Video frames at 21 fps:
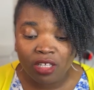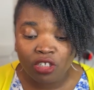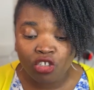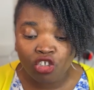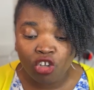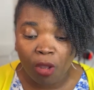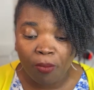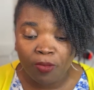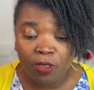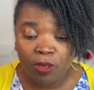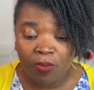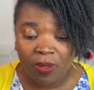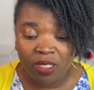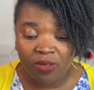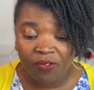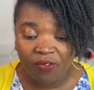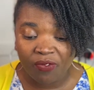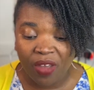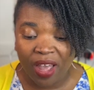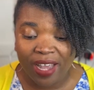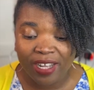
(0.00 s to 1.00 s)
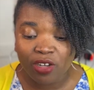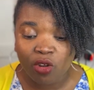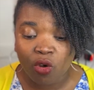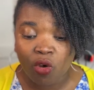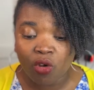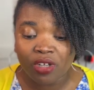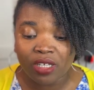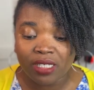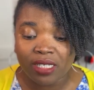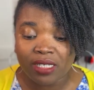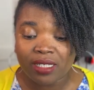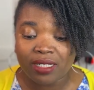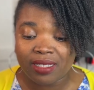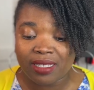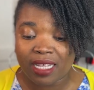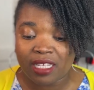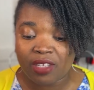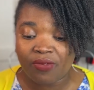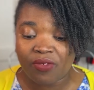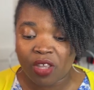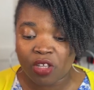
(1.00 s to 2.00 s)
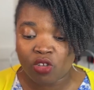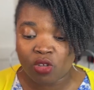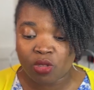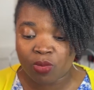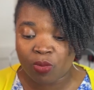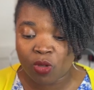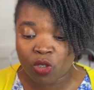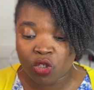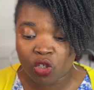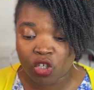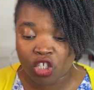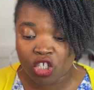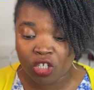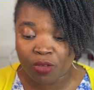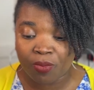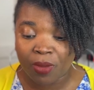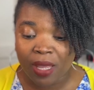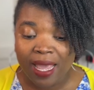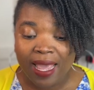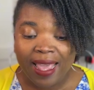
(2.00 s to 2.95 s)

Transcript: job specified on the certificate of sponsorship,